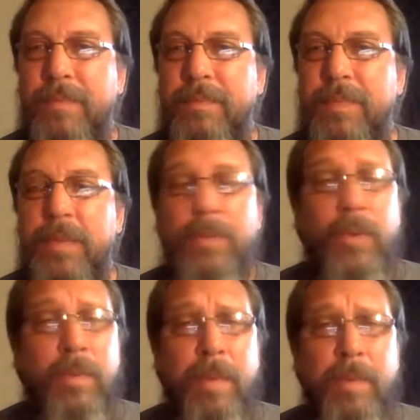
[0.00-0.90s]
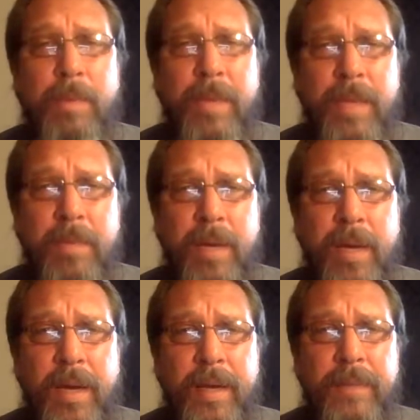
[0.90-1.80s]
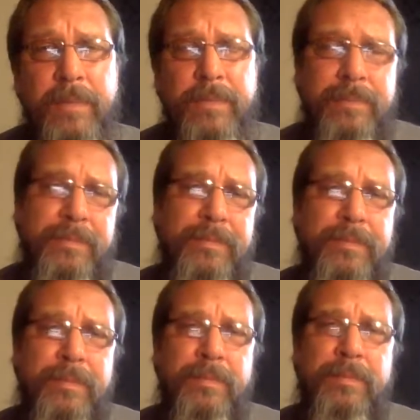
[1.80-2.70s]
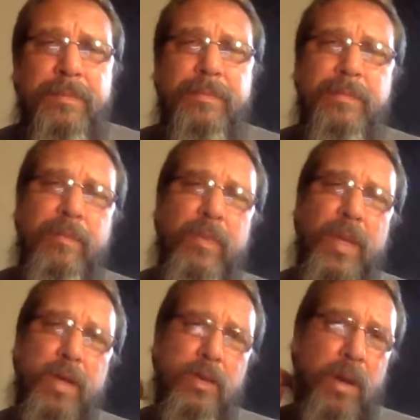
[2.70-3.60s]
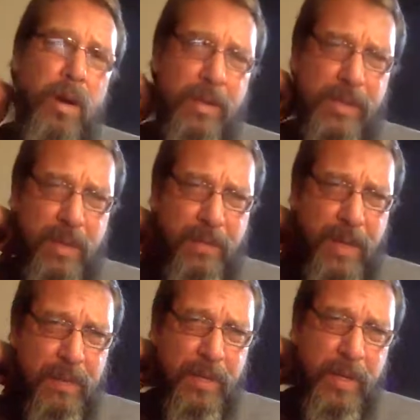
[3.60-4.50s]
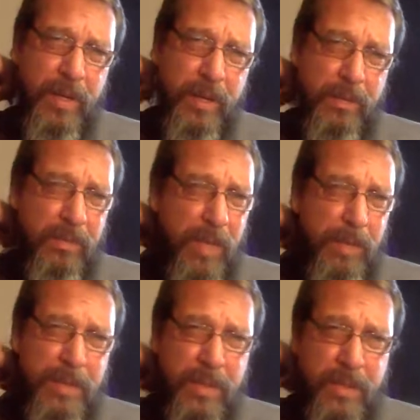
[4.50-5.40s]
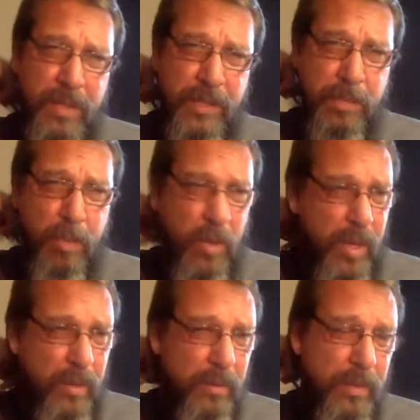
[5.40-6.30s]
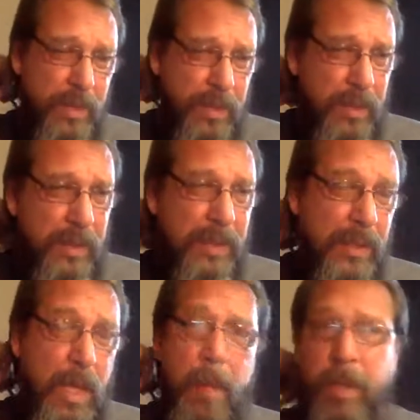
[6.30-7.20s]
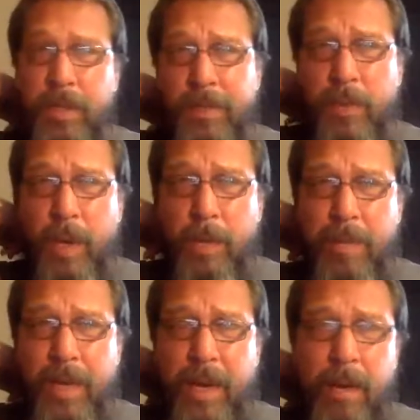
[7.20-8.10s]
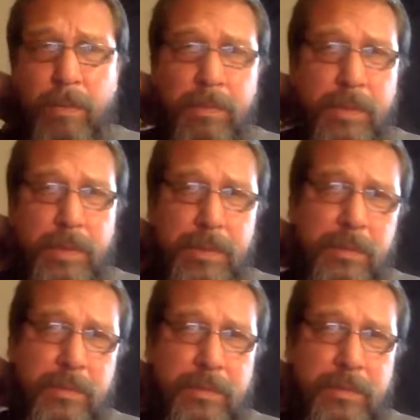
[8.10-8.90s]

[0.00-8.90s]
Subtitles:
Something to remember me by. You know, all the stuff that I've done up until this point. I'm gonna leave quite a bit out because,